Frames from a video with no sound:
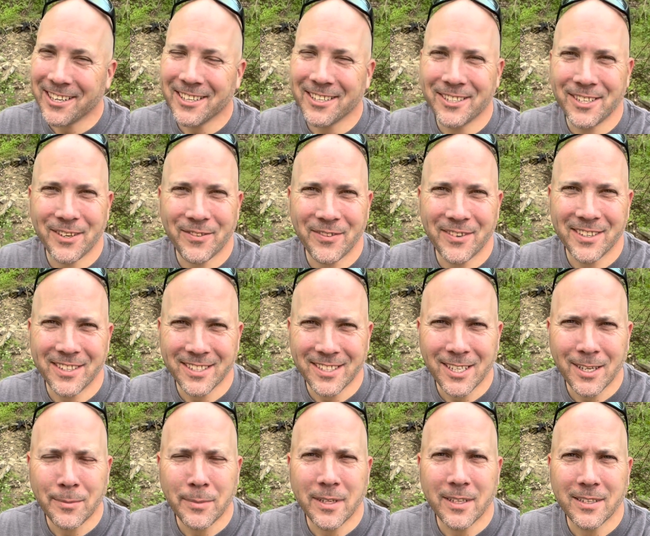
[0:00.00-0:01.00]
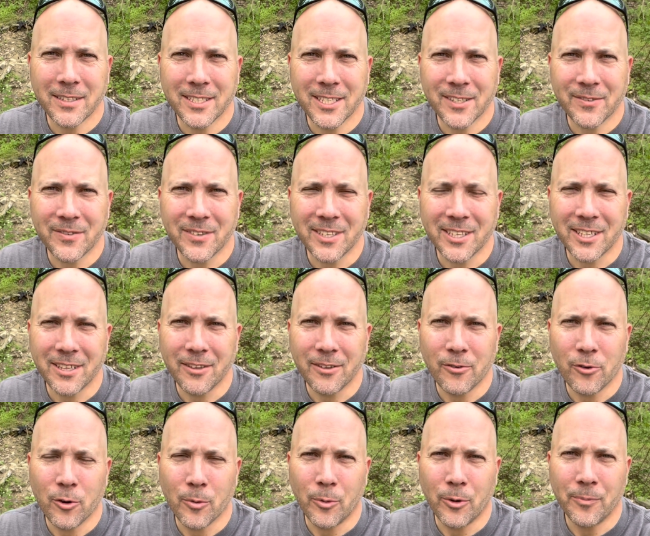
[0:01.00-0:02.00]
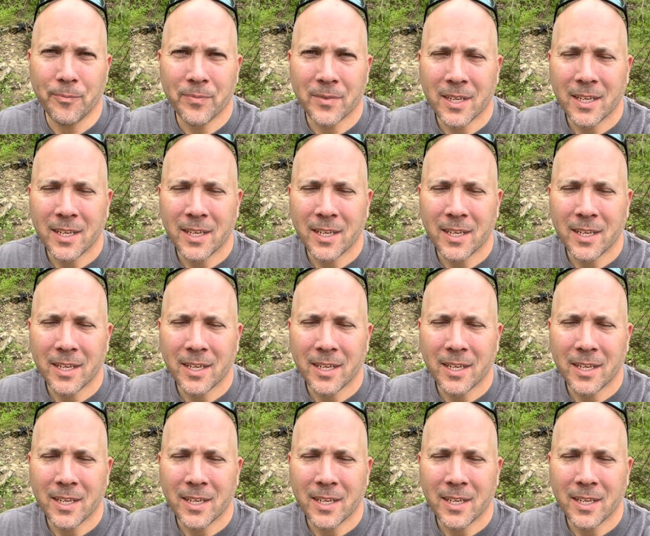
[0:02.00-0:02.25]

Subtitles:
little different. It's going to be a little different than normal.